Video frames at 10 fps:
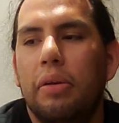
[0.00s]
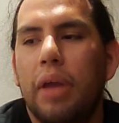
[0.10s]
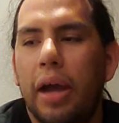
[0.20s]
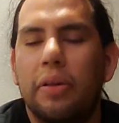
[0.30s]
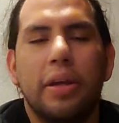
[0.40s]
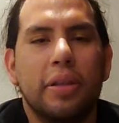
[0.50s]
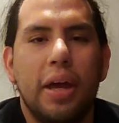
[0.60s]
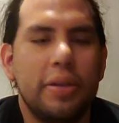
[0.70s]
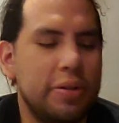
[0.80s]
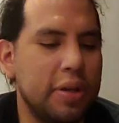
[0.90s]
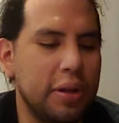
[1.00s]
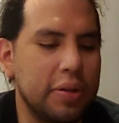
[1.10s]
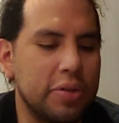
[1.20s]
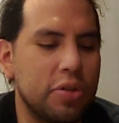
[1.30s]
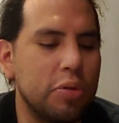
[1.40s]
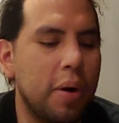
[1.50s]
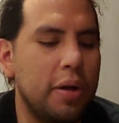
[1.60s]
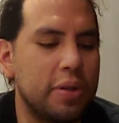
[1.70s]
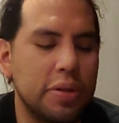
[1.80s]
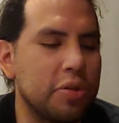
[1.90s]
act like that, that say like this is too
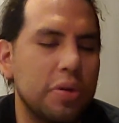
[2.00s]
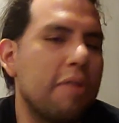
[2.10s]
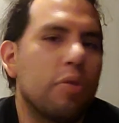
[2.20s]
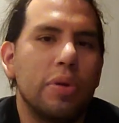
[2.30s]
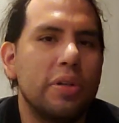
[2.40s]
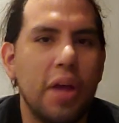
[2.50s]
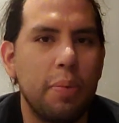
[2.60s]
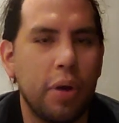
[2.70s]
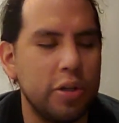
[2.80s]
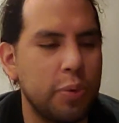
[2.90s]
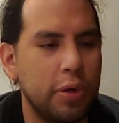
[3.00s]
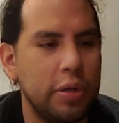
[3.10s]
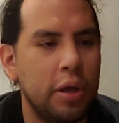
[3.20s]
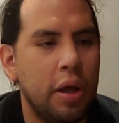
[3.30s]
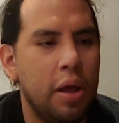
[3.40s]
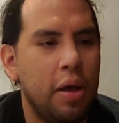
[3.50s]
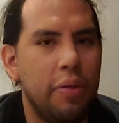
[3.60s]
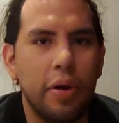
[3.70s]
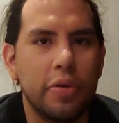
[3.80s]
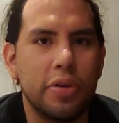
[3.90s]
much, that this will never reach that price point,
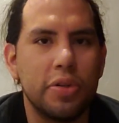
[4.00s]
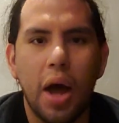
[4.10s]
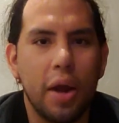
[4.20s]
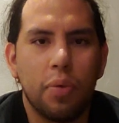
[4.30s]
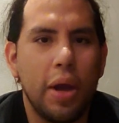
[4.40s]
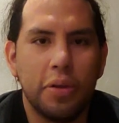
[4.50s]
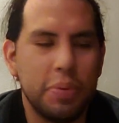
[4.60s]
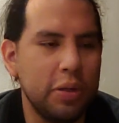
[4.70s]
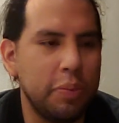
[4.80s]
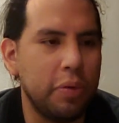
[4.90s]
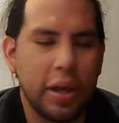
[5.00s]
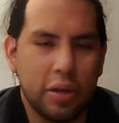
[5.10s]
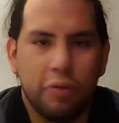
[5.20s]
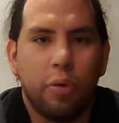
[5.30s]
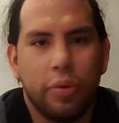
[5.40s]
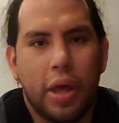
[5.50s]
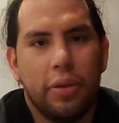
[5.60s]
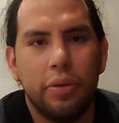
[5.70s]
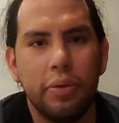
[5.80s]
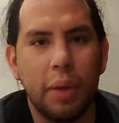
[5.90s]
they're just not around the people that can afford
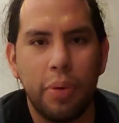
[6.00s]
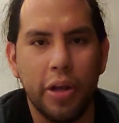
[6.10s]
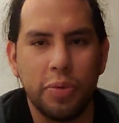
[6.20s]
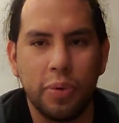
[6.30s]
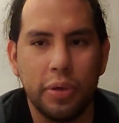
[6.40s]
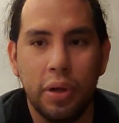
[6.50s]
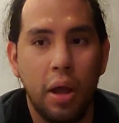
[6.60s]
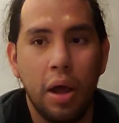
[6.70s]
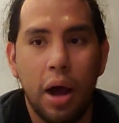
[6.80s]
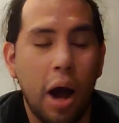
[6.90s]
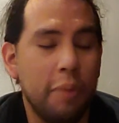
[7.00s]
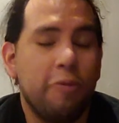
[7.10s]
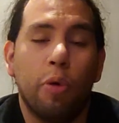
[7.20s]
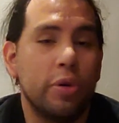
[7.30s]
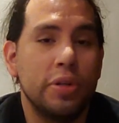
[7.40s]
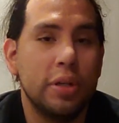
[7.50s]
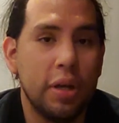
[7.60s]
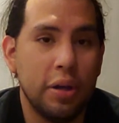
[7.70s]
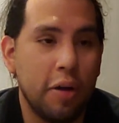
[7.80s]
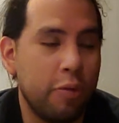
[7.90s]
that price point. I'm
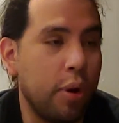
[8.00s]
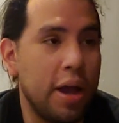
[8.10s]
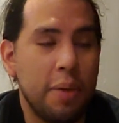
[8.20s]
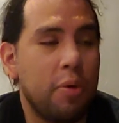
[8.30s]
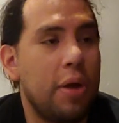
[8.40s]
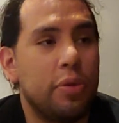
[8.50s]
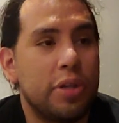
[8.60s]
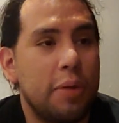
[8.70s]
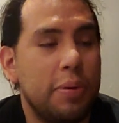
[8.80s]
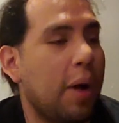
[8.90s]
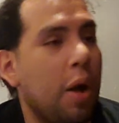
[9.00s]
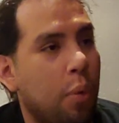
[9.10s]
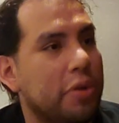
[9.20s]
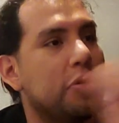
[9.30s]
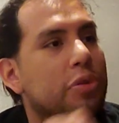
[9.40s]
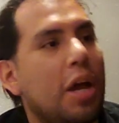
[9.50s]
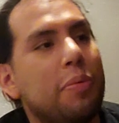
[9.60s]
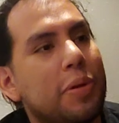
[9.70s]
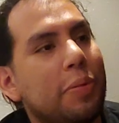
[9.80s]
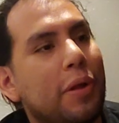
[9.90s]
fortunate enough where I am around those type of people. I was those
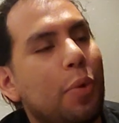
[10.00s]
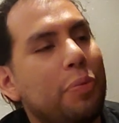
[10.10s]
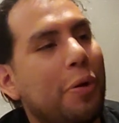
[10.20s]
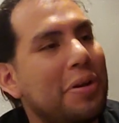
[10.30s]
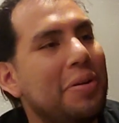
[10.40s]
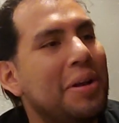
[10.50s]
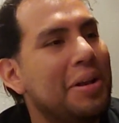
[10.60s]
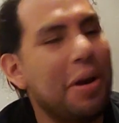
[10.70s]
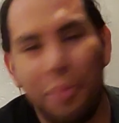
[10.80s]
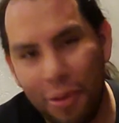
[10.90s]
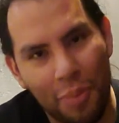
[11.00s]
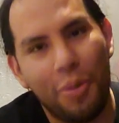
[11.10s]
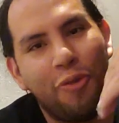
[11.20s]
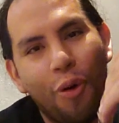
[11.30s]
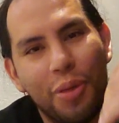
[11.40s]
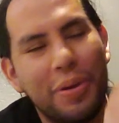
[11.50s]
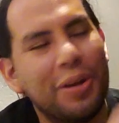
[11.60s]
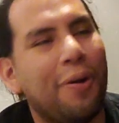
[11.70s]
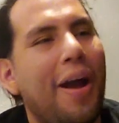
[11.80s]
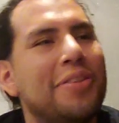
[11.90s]
type of people at one point, you know, before the
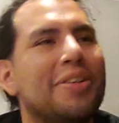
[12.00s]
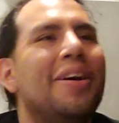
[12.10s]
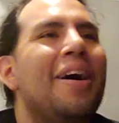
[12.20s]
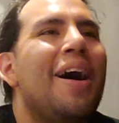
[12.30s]
big crash.